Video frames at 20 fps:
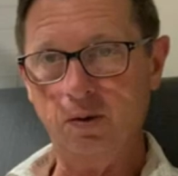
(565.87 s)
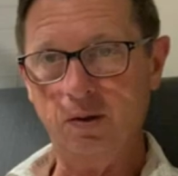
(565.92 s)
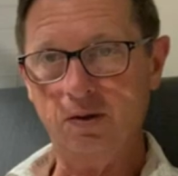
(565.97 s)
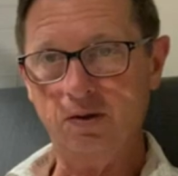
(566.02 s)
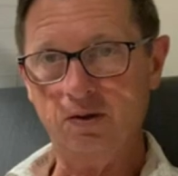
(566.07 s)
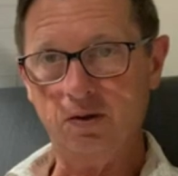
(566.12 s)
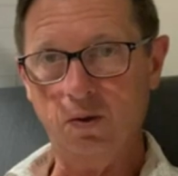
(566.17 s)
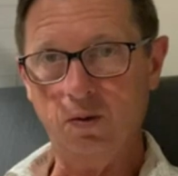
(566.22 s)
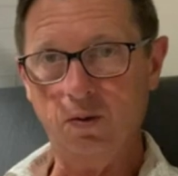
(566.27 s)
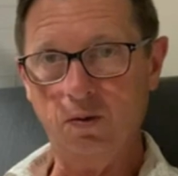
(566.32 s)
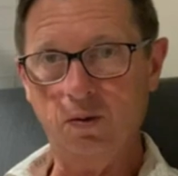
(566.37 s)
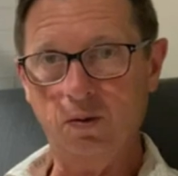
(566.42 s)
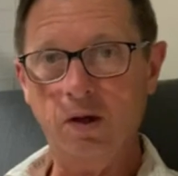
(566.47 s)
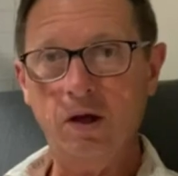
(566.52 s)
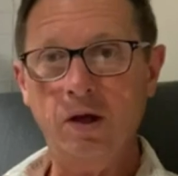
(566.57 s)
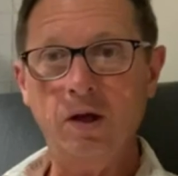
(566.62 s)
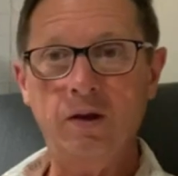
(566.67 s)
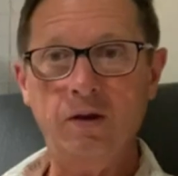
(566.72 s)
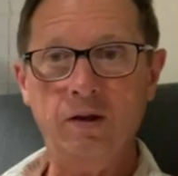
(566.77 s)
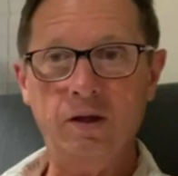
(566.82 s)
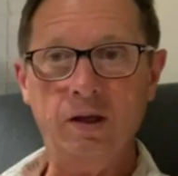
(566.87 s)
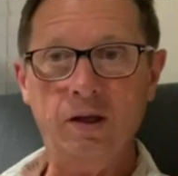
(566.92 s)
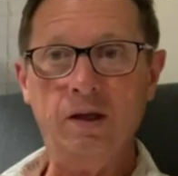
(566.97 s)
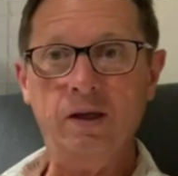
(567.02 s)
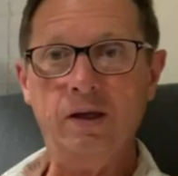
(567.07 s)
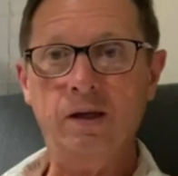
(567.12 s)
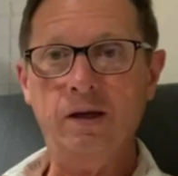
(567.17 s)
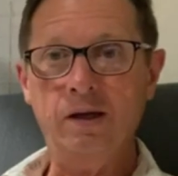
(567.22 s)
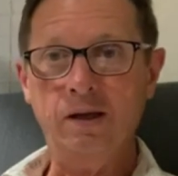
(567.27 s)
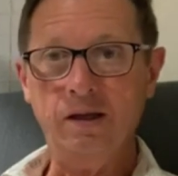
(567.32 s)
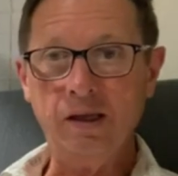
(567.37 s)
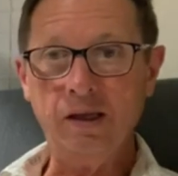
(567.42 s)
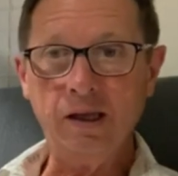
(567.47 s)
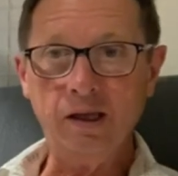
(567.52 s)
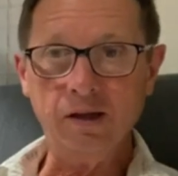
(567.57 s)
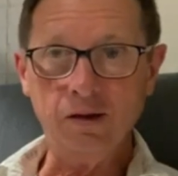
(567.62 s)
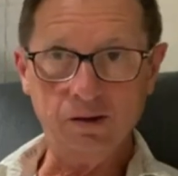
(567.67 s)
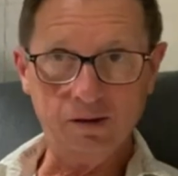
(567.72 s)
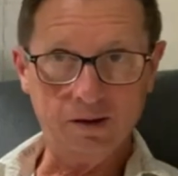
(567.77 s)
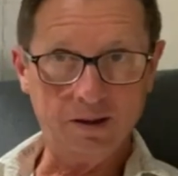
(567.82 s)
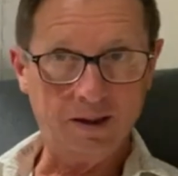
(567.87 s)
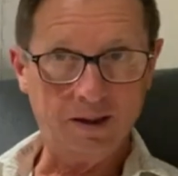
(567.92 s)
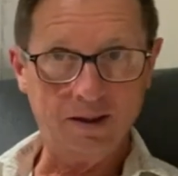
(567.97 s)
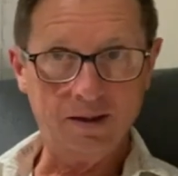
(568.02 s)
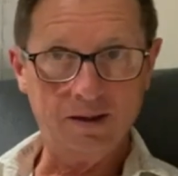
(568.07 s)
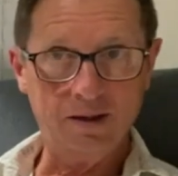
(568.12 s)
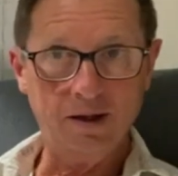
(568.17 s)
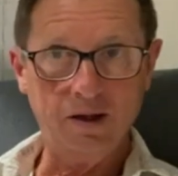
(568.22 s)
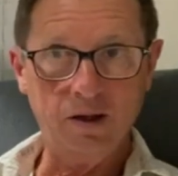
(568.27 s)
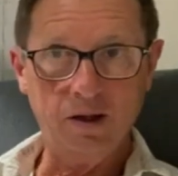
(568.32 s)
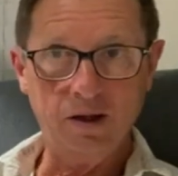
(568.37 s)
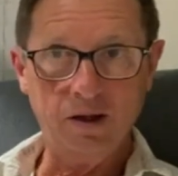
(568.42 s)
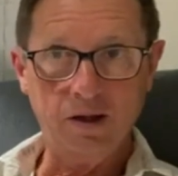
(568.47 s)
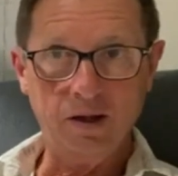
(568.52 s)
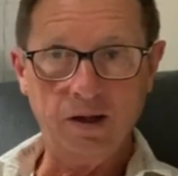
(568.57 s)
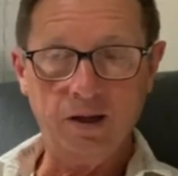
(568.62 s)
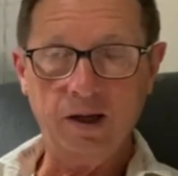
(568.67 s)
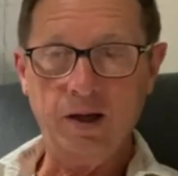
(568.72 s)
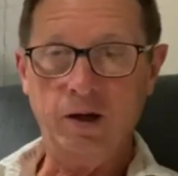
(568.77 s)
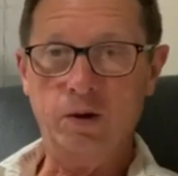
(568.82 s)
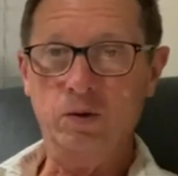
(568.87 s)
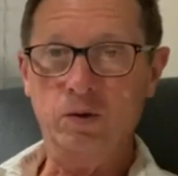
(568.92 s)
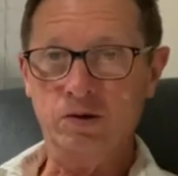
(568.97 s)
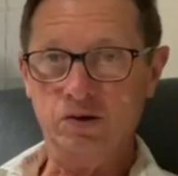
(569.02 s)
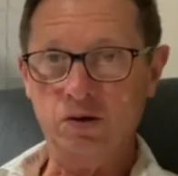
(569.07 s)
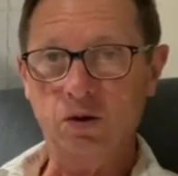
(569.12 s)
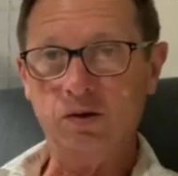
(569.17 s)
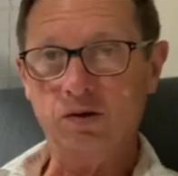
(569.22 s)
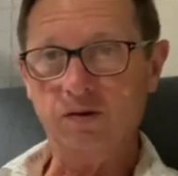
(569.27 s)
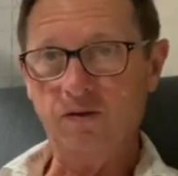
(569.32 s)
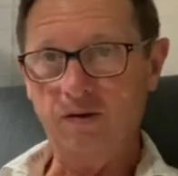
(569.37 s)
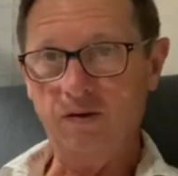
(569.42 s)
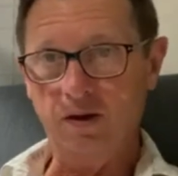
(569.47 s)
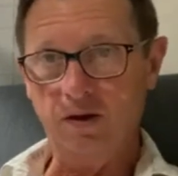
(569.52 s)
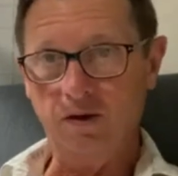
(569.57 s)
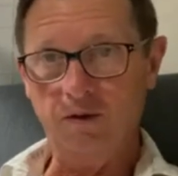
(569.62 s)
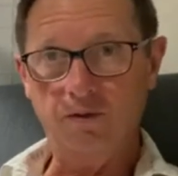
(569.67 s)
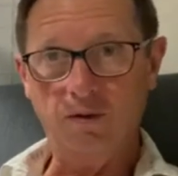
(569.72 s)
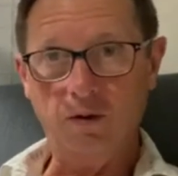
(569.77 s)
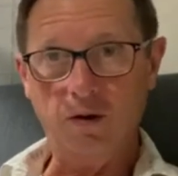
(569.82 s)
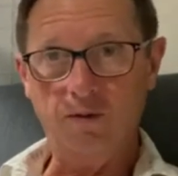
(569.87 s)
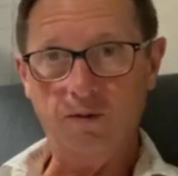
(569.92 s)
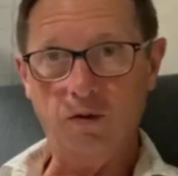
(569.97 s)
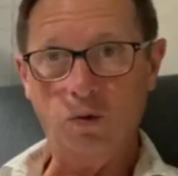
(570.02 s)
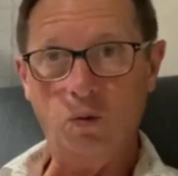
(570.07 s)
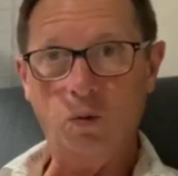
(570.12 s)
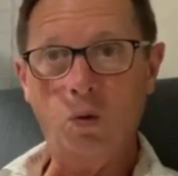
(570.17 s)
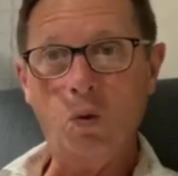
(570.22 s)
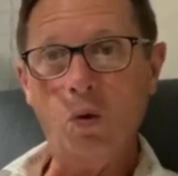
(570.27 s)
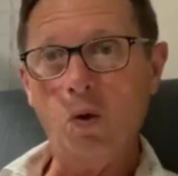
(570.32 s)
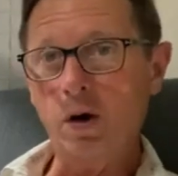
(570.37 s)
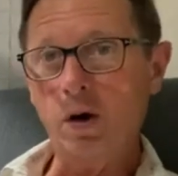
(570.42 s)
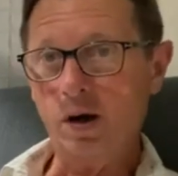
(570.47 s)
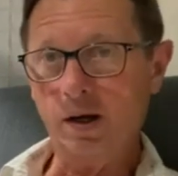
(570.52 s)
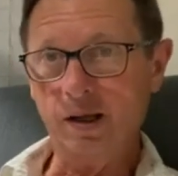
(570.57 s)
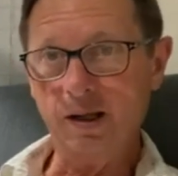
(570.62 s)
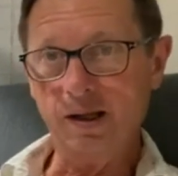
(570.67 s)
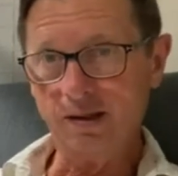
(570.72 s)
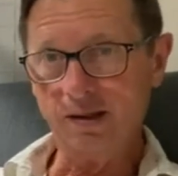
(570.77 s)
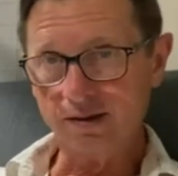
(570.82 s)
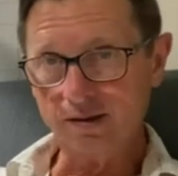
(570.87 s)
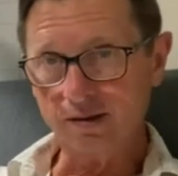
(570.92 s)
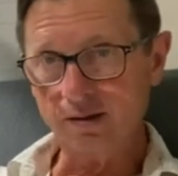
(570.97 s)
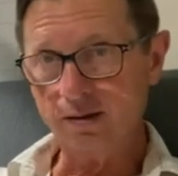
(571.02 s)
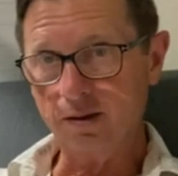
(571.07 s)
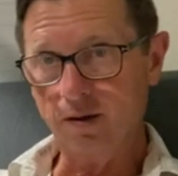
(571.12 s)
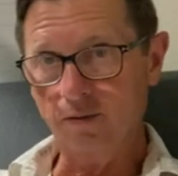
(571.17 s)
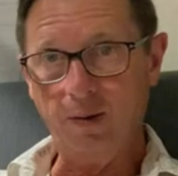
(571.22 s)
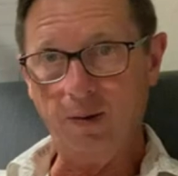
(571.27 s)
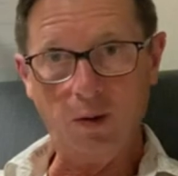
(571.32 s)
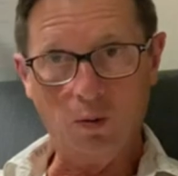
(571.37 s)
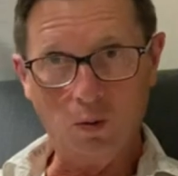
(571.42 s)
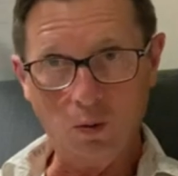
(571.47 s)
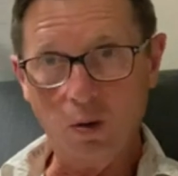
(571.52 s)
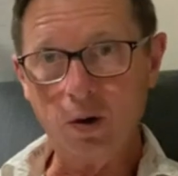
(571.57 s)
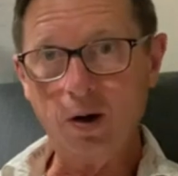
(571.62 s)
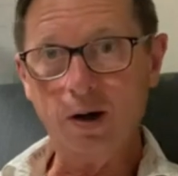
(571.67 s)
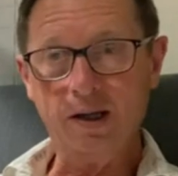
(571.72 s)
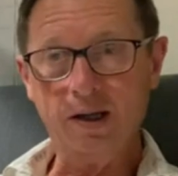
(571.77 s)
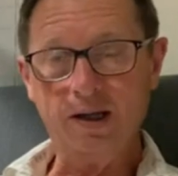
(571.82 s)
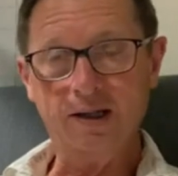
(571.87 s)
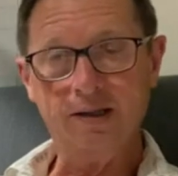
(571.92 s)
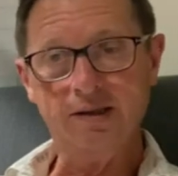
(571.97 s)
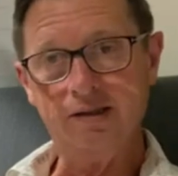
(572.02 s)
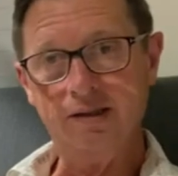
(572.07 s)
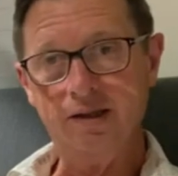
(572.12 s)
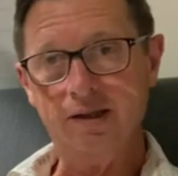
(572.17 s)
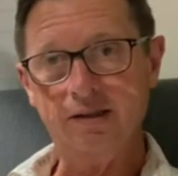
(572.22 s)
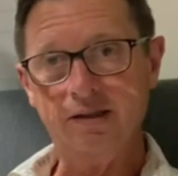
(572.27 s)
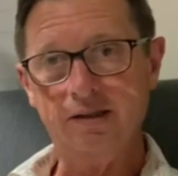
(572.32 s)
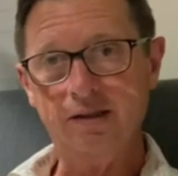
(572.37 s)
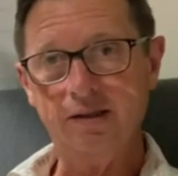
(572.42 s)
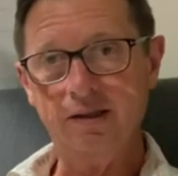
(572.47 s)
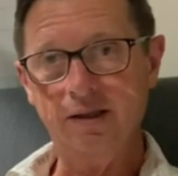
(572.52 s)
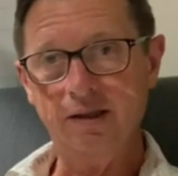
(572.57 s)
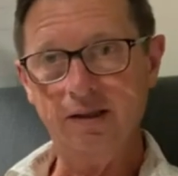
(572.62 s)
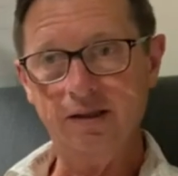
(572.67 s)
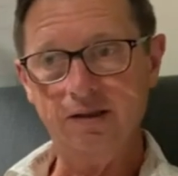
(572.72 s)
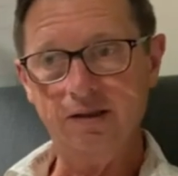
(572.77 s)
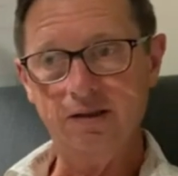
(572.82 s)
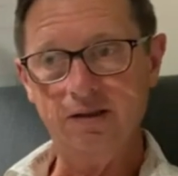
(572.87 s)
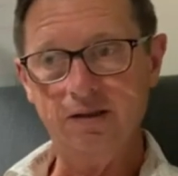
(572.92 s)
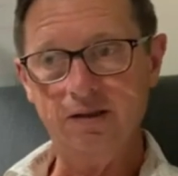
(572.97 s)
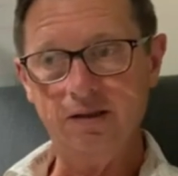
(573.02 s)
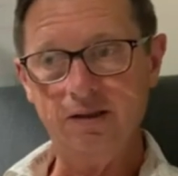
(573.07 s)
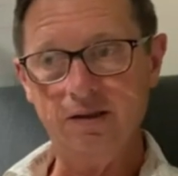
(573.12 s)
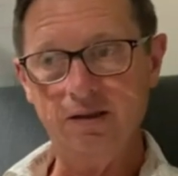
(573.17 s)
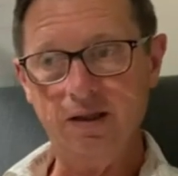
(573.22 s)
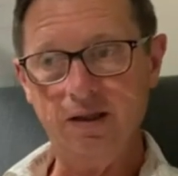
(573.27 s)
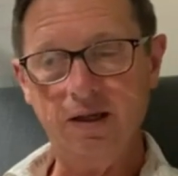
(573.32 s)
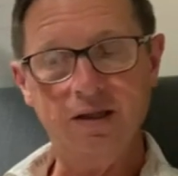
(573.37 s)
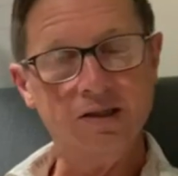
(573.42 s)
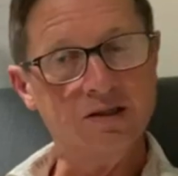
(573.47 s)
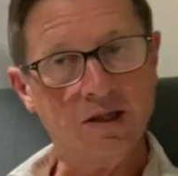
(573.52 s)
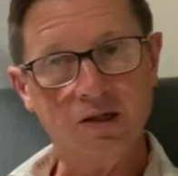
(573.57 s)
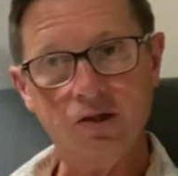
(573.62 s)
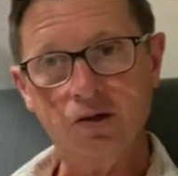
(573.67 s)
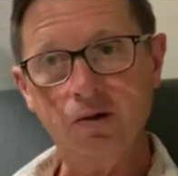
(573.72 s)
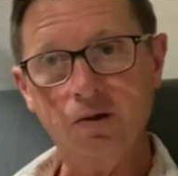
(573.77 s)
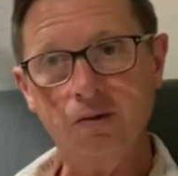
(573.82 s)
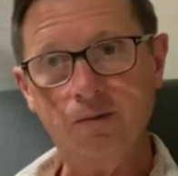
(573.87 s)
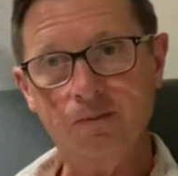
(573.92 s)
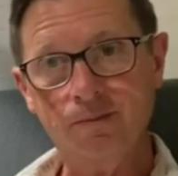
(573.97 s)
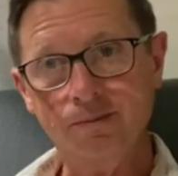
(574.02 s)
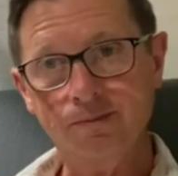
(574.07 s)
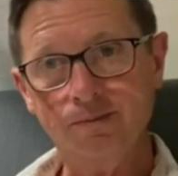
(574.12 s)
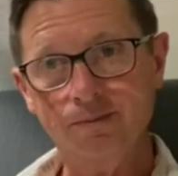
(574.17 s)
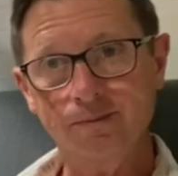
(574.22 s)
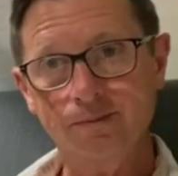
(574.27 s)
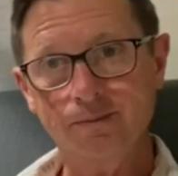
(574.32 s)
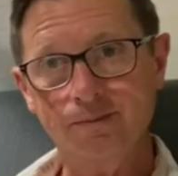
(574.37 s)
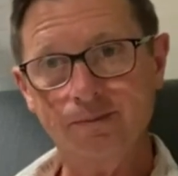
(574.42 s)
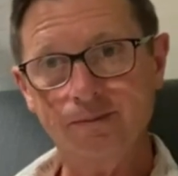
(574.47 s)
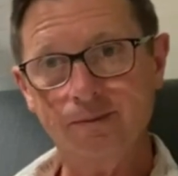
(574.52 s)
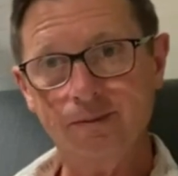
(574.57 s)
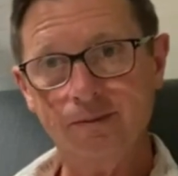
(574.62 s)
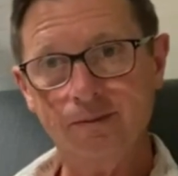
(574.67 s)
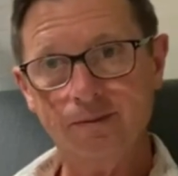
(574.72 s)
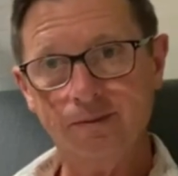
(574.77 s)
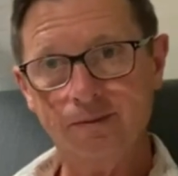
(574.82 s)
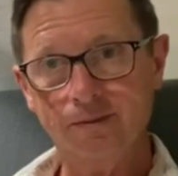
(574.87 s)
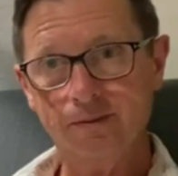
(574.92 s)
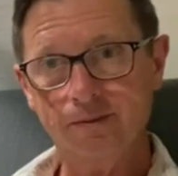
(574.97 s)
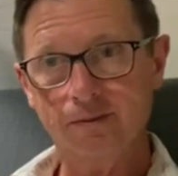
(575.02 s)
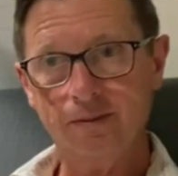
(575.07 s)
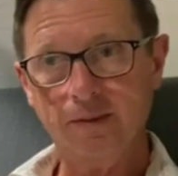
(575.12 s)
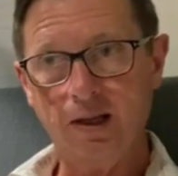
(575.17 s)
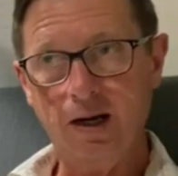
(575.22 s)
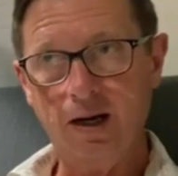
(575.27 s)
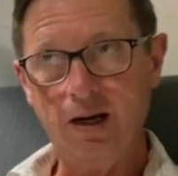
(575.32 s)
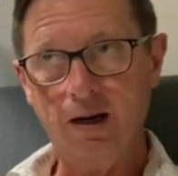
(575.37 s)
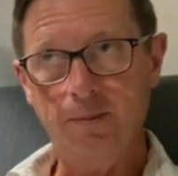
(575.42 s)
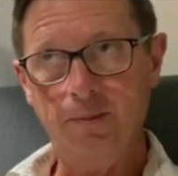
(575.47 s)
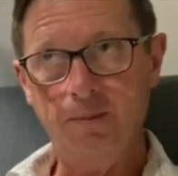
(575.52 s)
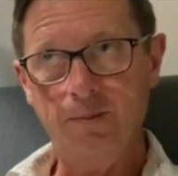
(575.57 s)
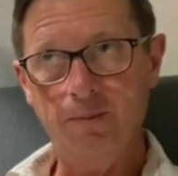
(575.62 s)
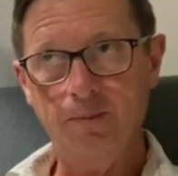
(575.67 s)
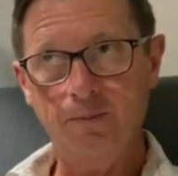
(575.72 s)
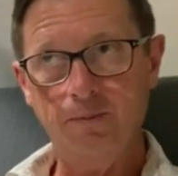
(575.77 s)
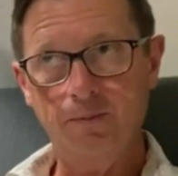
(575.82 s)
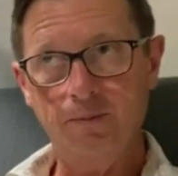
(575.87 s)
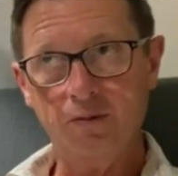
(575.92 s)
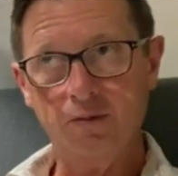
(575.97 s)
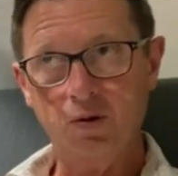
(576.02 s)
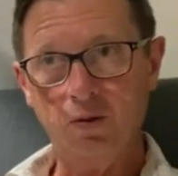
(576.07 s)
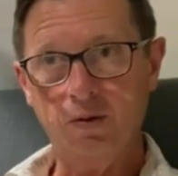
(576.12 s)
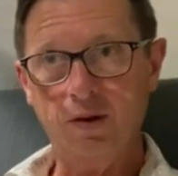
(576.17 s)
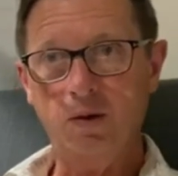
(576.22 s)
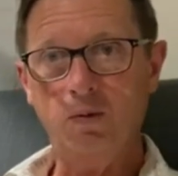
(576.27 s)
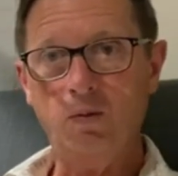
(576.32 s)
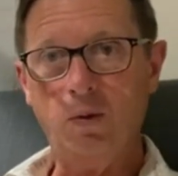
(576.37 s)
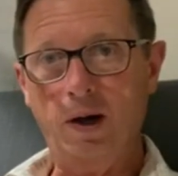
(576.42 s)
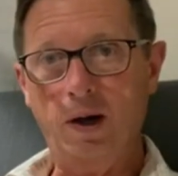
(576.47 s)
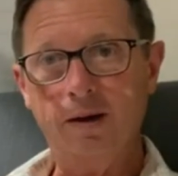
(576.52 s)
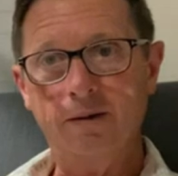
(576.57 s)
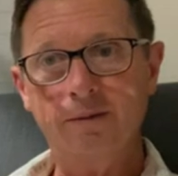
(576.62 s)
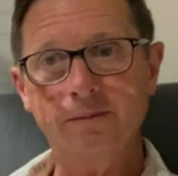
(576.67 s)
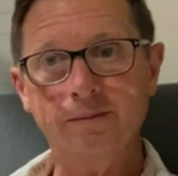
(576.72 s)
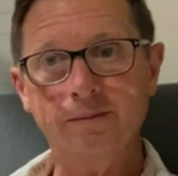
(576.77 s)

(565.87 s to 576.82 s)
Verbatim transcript: And so the yield and and result of the of, of the war against of my war against this is that it's not true. Um, so then what?